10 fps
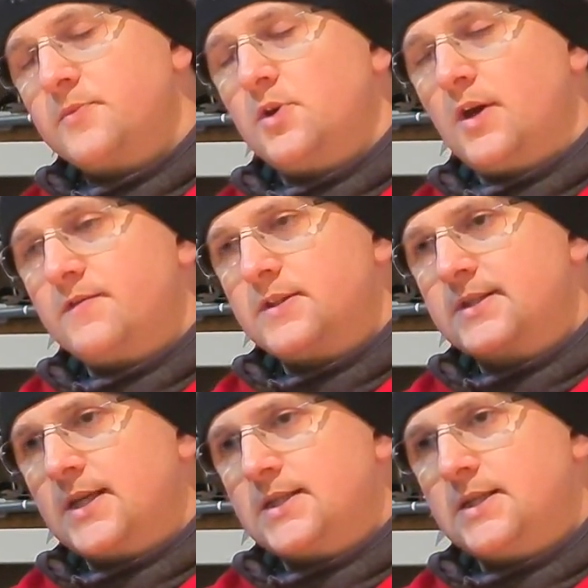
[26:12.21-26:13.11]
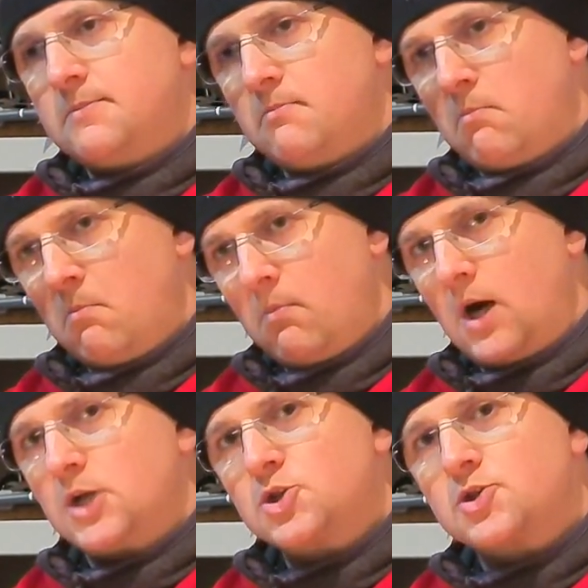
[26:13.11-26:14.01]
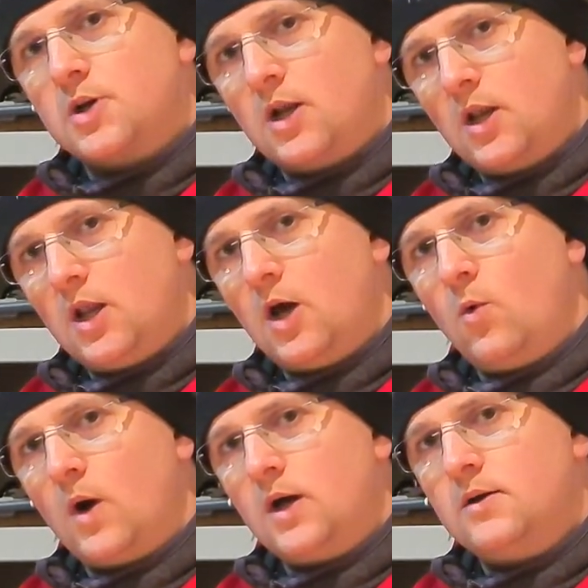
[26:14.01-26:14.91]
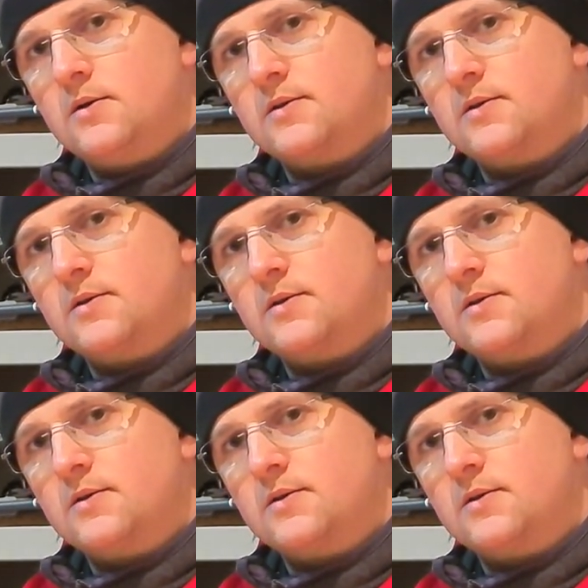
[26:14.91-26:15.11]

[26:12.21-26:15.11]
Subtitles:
you have to set it much lower